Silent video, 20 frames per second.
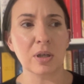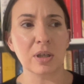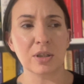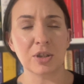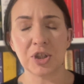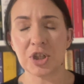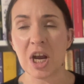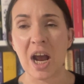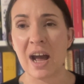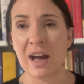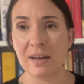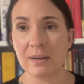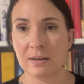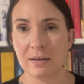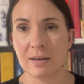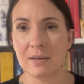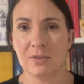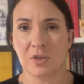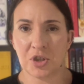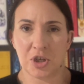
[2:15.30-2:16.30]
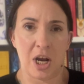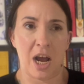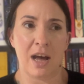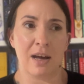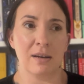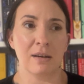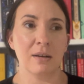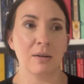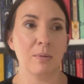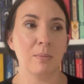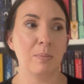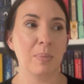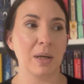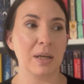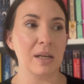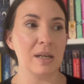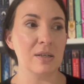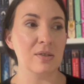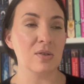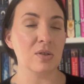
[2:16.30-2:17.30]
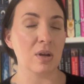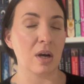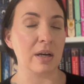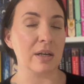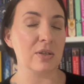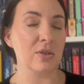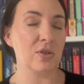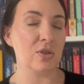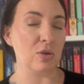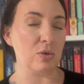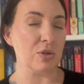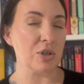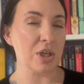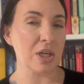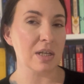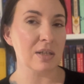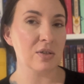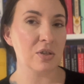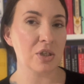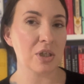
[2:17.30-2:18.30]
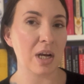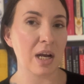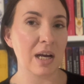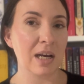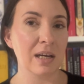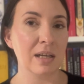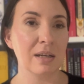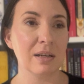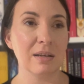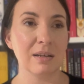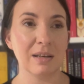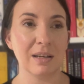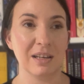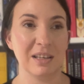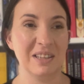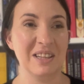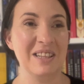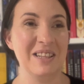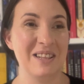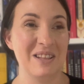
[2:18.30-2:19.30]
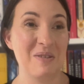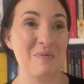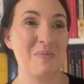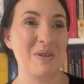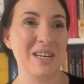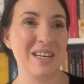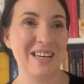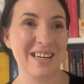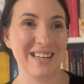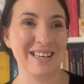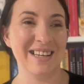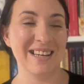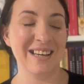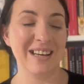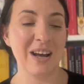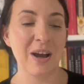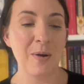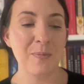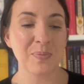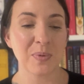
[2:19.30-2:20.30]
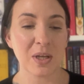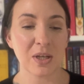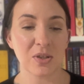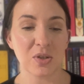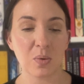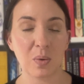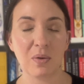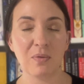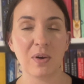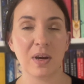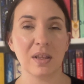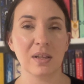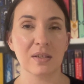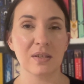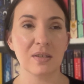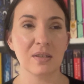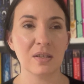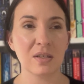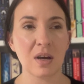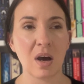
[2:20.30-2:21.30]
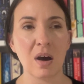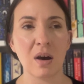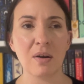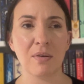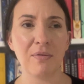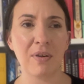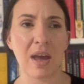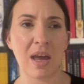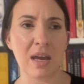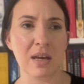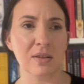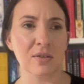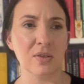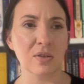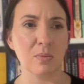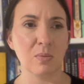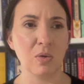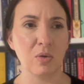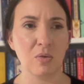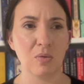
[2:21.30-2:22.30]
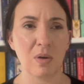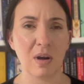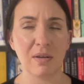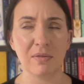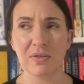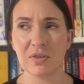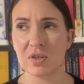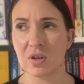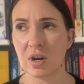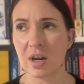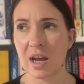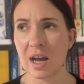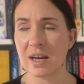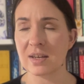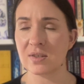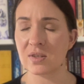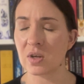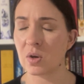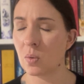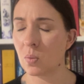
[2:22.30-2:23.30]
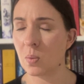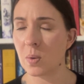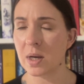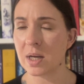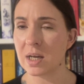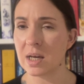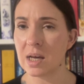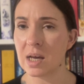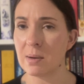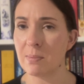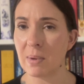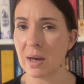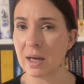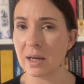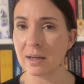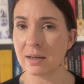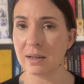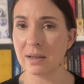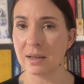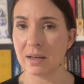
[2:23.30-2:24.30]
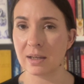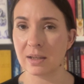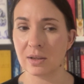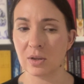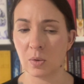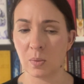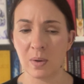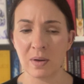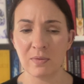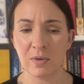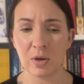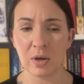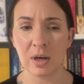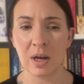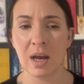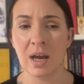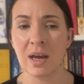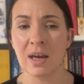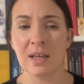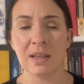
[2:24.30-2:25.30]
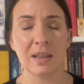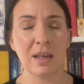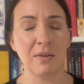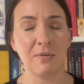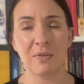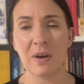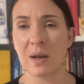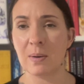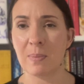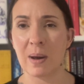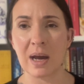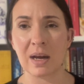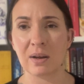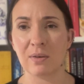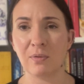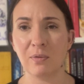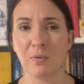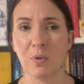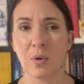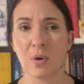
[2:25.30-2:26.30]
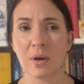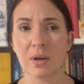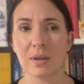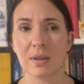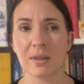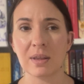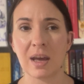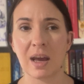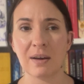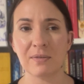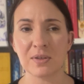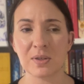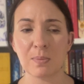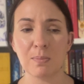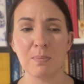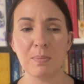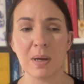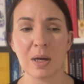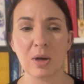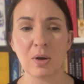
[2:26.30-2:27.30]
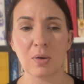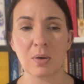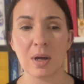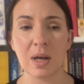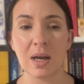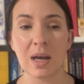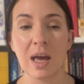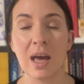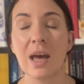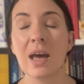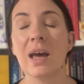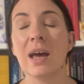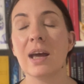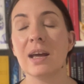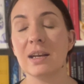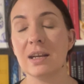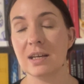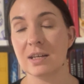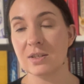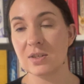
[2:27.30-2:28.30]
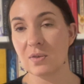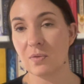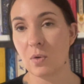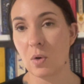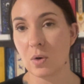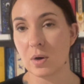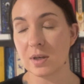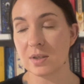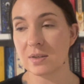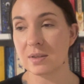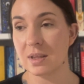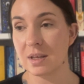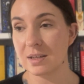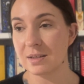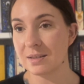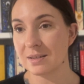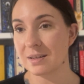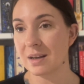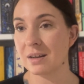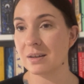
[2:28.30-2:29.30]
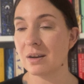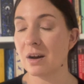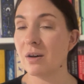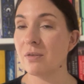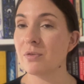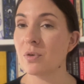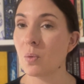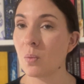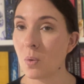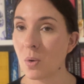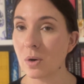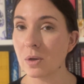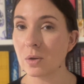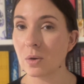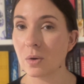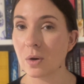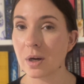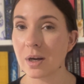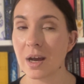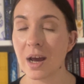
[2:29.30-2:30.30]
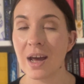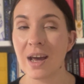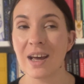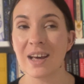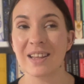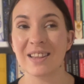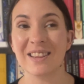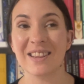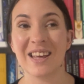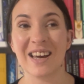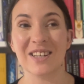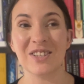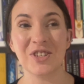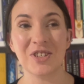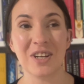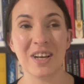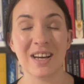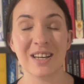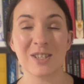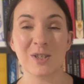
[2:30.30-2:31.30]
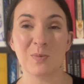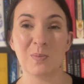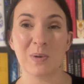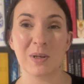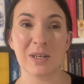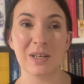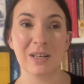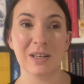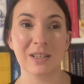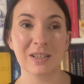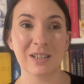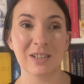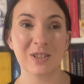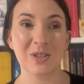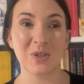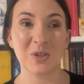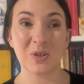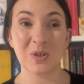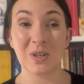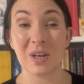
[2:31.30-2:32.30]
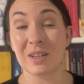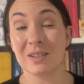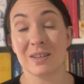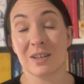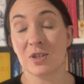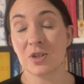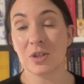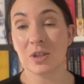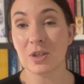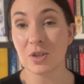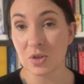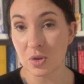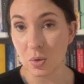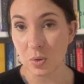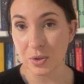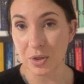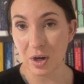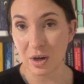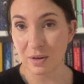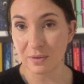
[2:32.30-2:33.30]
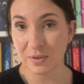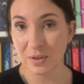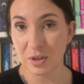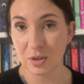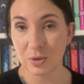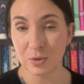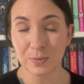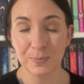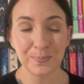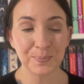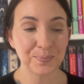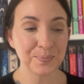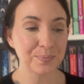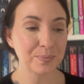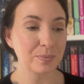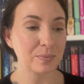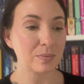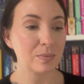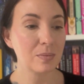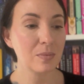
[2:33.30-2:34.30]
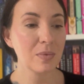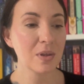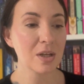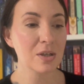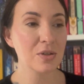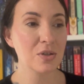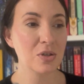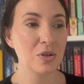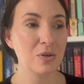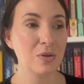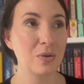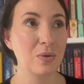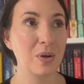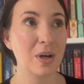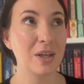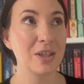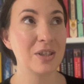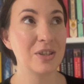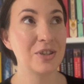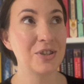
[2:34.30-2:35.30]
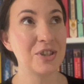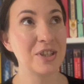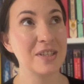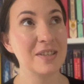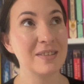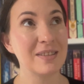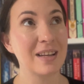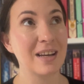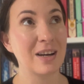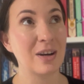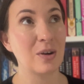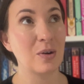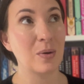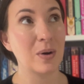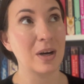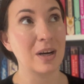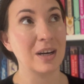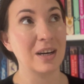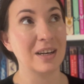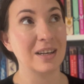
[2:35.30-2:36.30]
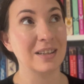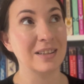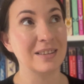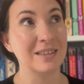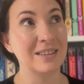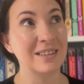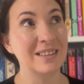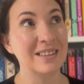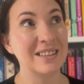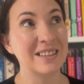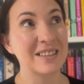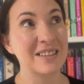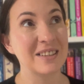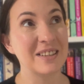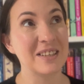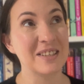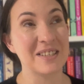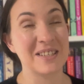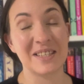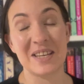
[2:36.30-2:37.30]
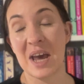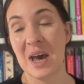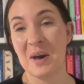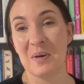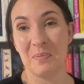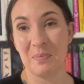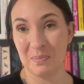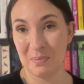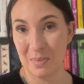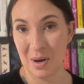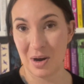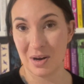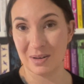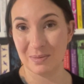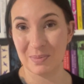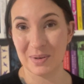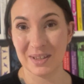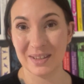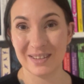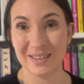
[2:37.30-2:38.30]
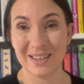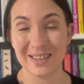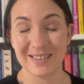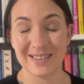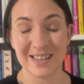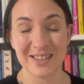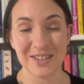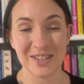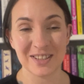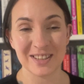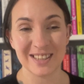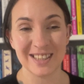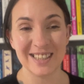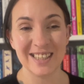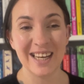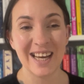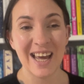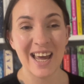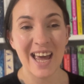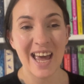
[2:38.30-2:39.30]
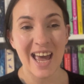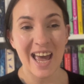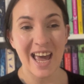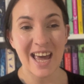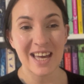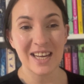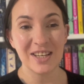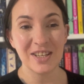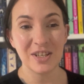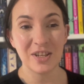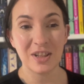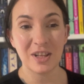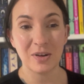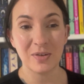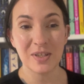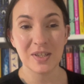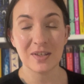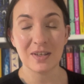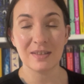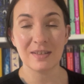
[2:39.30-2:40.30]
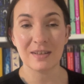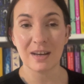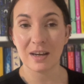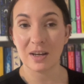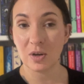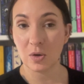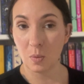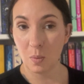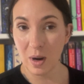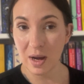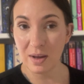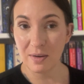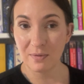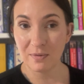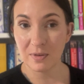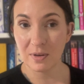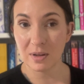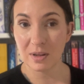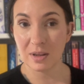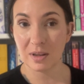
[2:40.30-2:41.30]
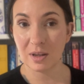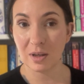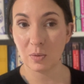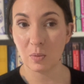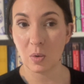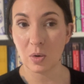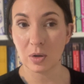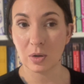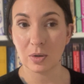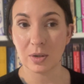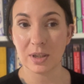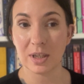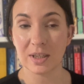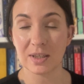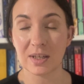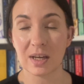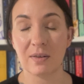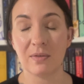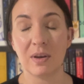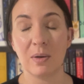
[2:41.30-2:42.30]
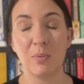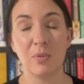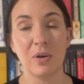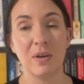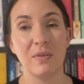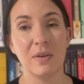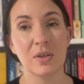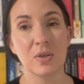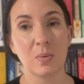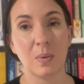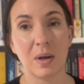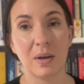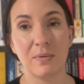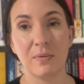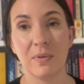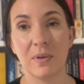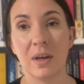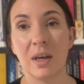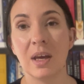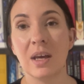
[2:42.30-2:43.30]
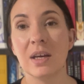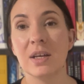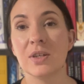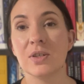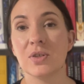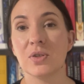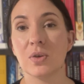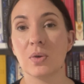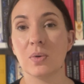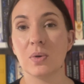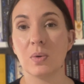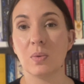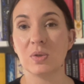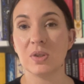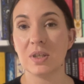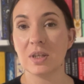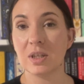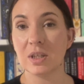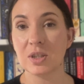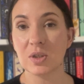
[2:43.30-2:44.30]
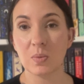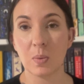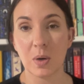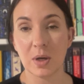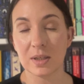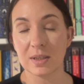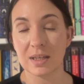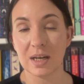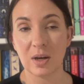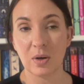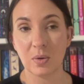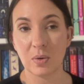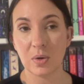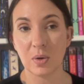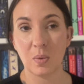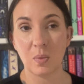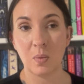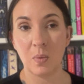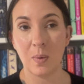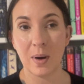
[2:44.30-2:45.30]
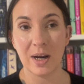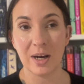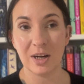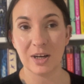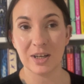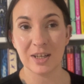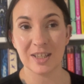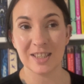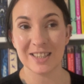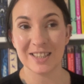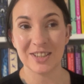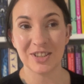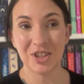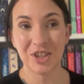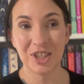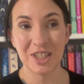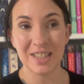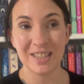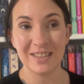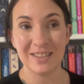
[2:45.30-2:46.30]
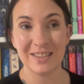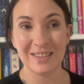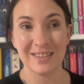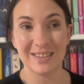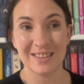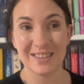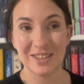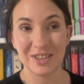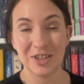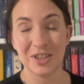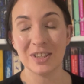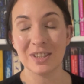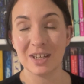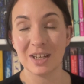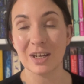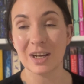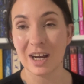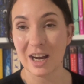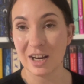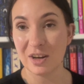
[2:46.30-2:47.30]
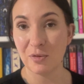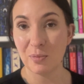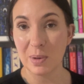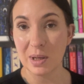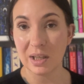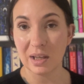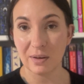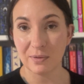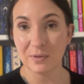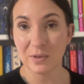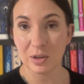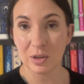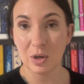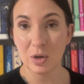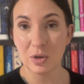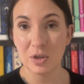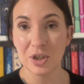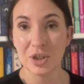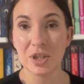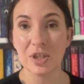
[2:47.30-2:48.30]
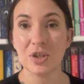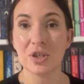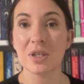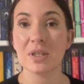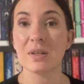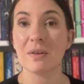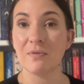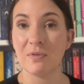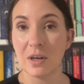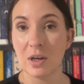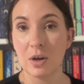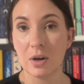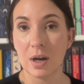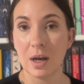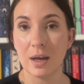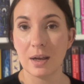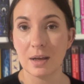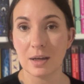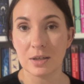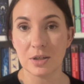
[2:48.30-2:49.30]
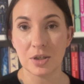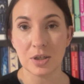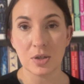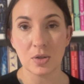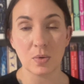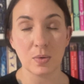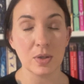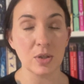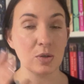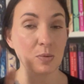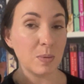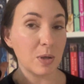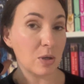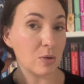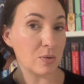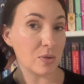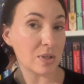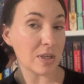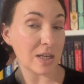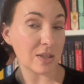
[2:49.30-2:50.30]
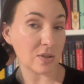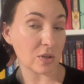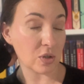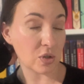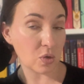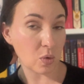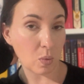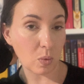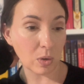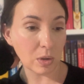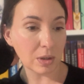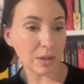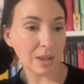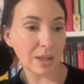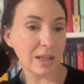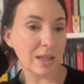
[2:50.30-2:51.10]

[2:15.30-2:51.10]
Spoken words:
Chad. He's Chad, but he's not as douchey as Chad in the beginning. So we find this tough, handsome, gruff, sarcastic, witty man in the river. They fight back and forth. They have some bickering. And he is, of course, the son of the warlord that she has been essentially sold off to. So she's now the stepmom, essentially. And there is a second wife. The warlord does have a previous wife. So a deal is worked out where she's going to kind of be left alone. She's just a figurehead and she's going to be used as a tool.